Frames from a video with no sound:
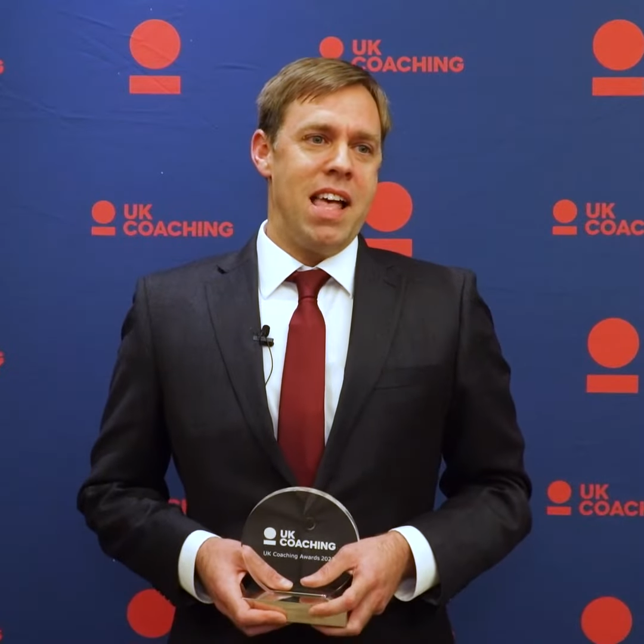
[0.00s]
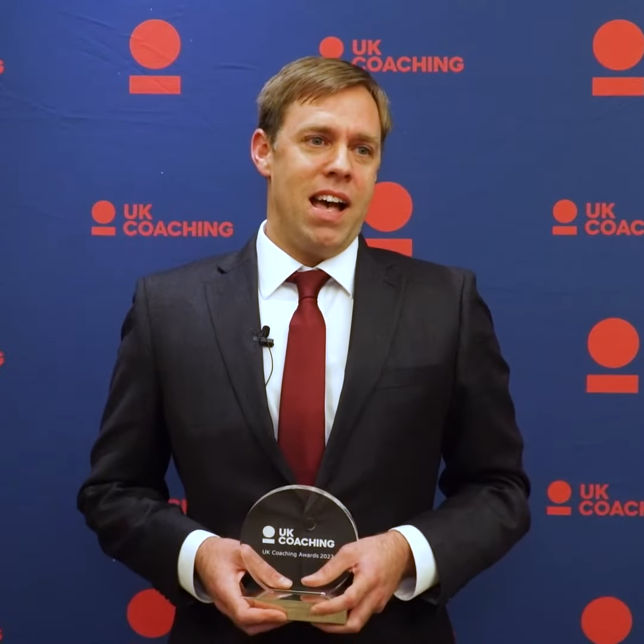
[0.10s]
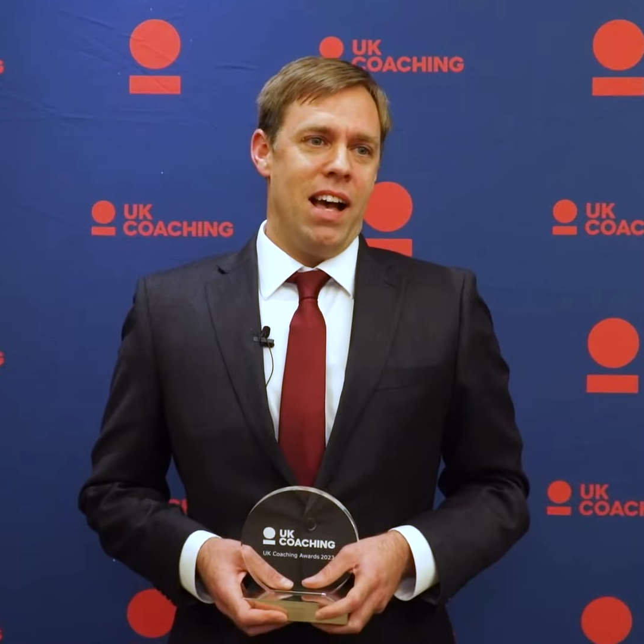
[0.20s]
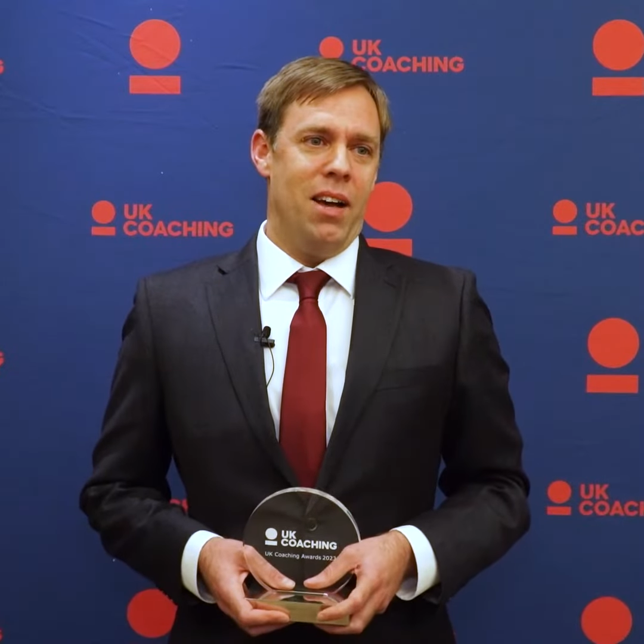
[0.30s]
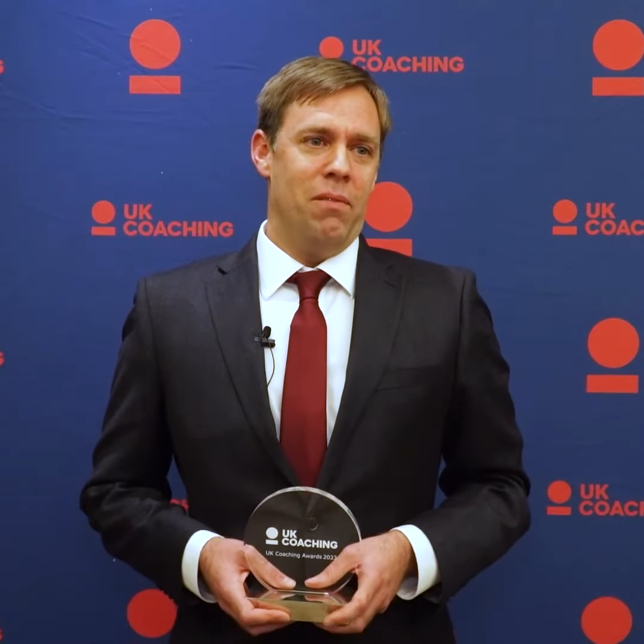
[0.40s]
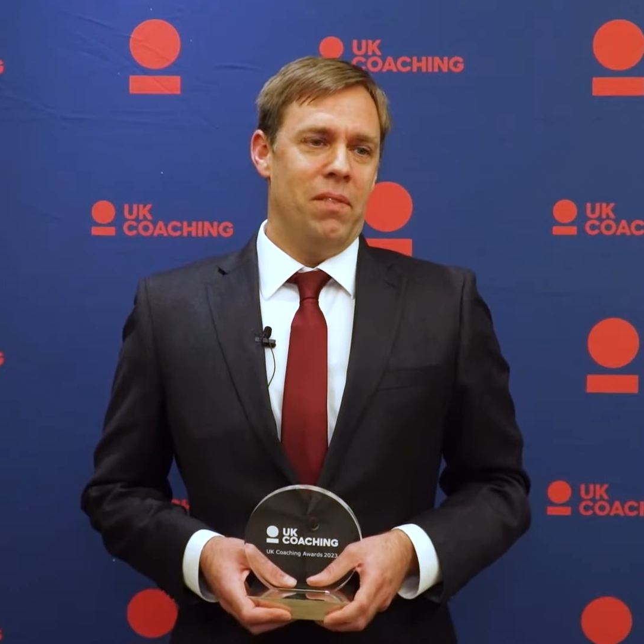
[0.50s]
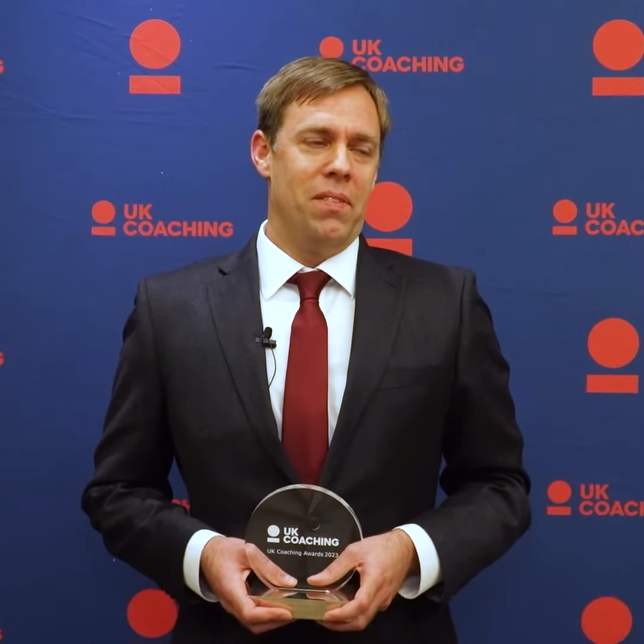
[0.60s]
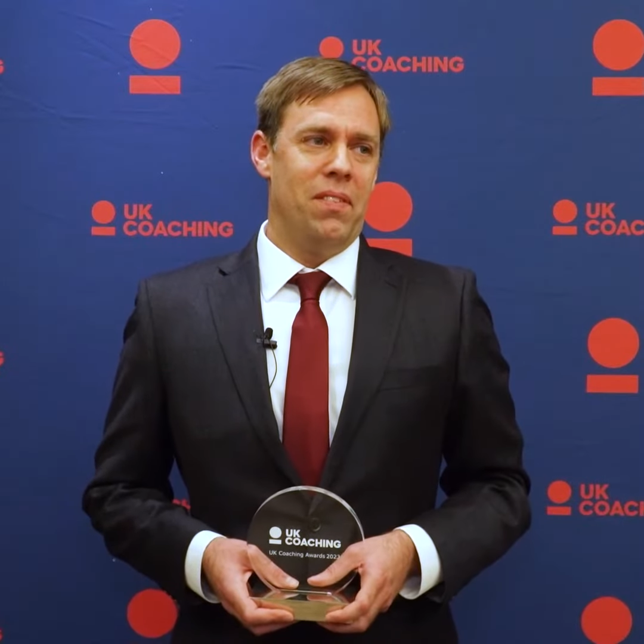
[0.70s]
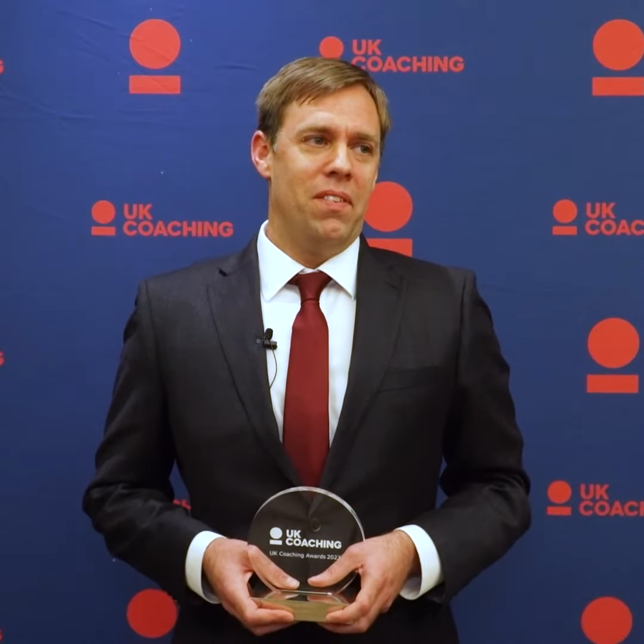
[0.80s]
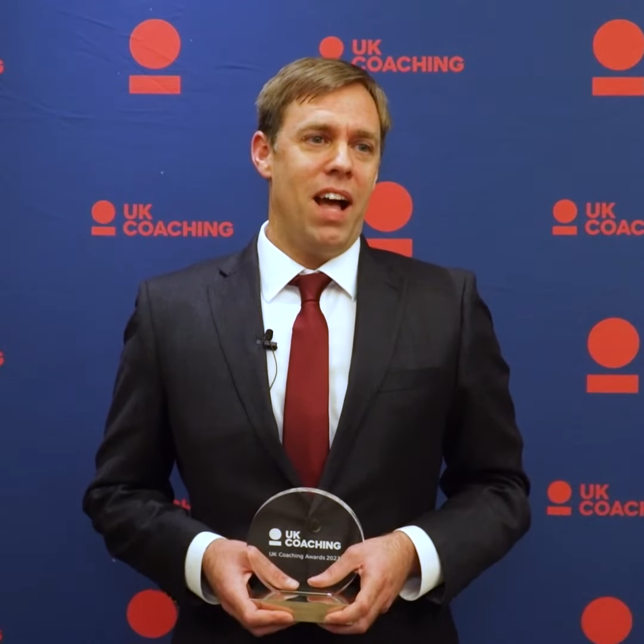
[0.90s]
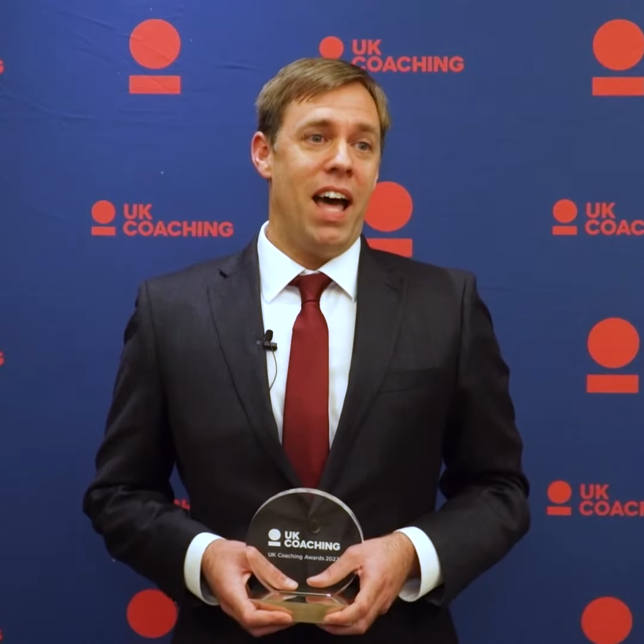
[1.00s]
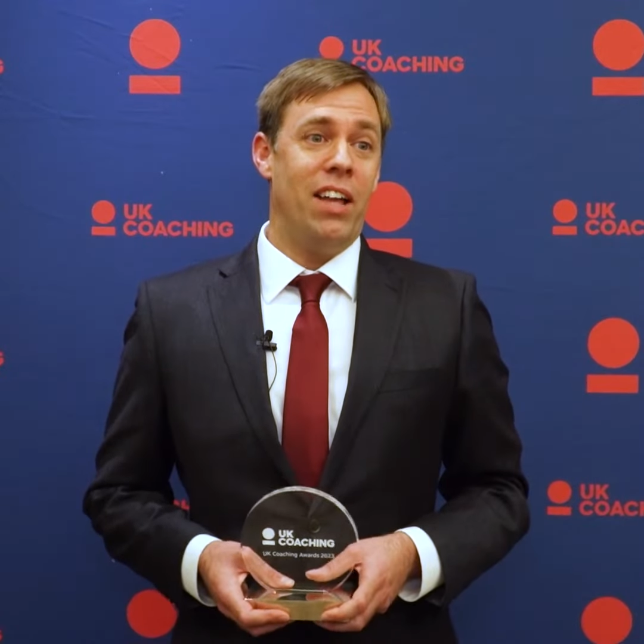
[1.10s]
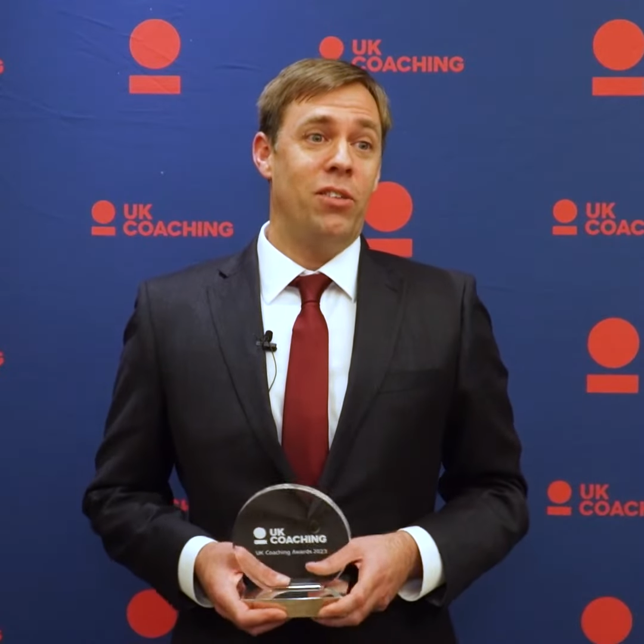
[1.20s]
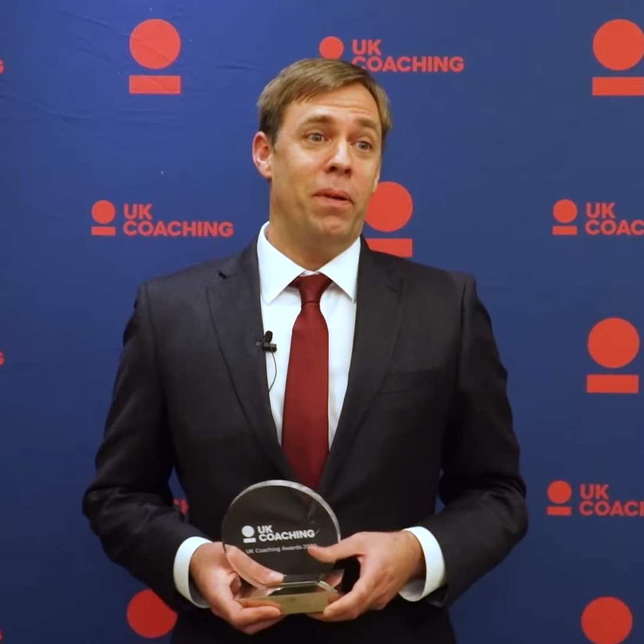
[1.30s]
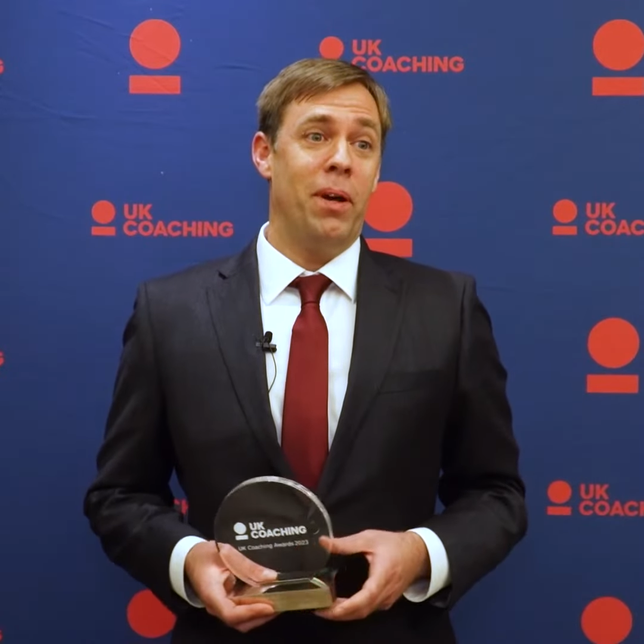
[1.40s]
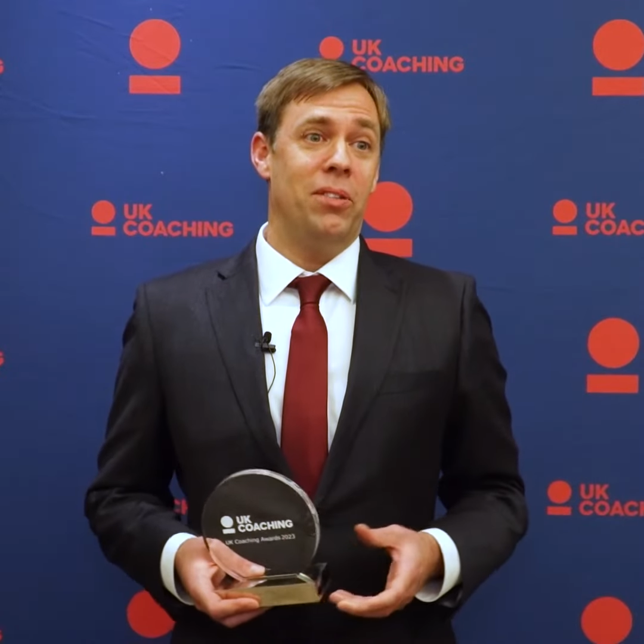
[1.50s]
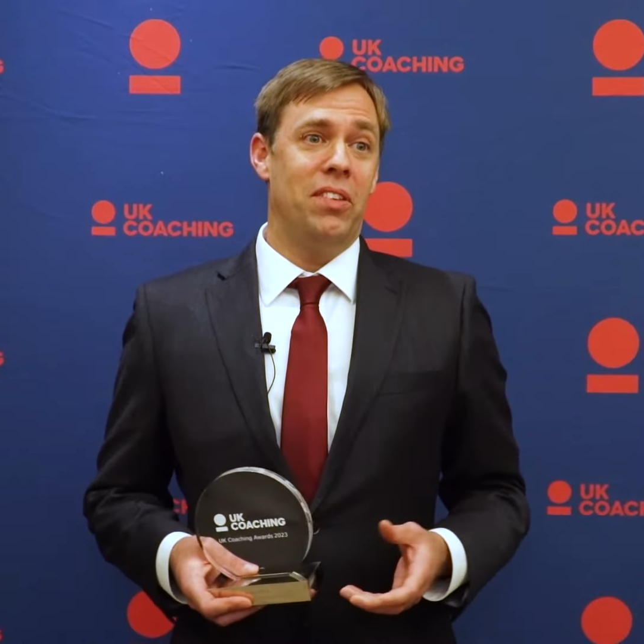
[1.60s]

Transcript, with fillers: Um, and I suppose